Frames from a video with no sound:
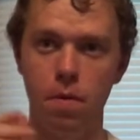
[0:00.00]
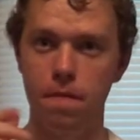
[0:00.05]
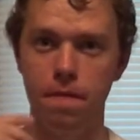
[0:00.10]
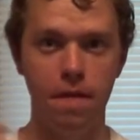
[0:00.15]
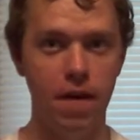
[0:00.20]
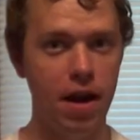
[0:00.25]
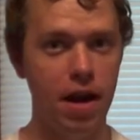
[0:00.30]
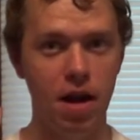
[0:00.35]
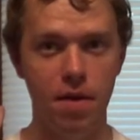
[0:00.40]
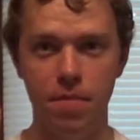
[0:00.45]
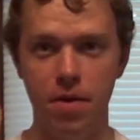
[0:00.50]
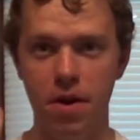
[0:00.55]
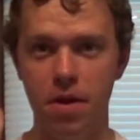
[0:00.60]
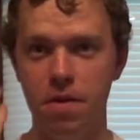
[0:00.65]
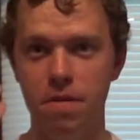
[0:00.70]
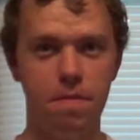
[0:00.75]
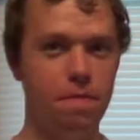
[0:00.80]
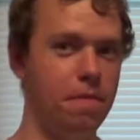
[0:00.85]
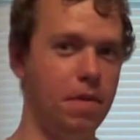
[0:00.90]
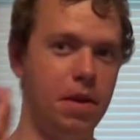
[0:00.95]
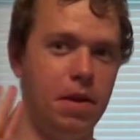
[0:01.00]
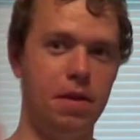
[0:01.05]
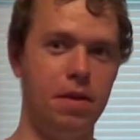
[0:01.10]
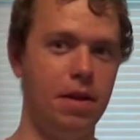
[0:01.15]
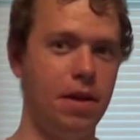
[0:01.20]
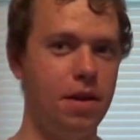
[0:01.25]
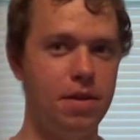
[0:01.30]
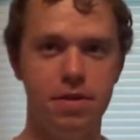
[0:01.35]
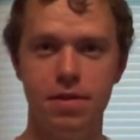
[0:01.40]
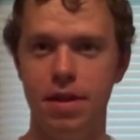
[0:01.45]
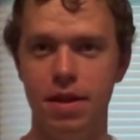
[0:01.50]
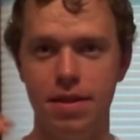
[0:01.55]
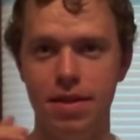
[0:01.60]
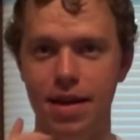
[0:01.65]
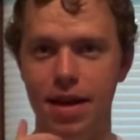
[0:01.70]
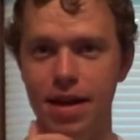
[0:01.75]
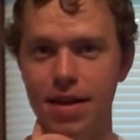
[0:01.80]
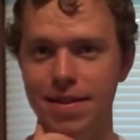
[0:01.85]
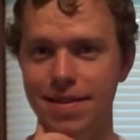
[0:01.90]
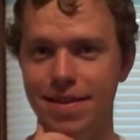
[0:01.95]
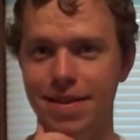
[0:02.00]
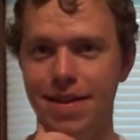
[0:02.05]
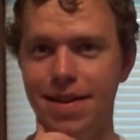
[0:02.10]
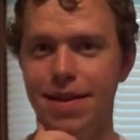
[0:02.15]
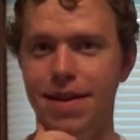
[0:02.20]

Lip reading: Fireball. Thank God it's not that.